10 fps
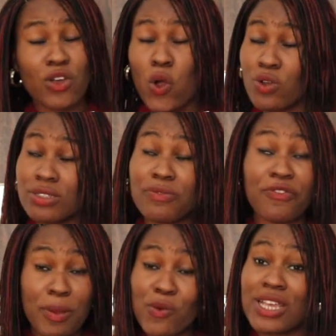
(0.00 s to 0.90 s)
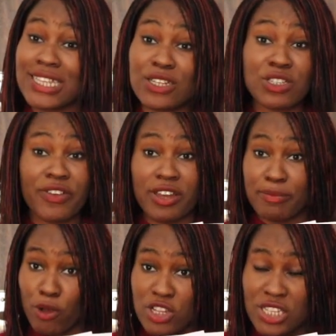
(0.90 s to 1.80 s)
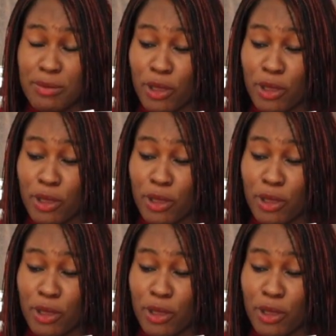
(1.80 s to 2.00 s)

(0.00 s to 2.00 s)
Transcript: The whole framework is actually very important,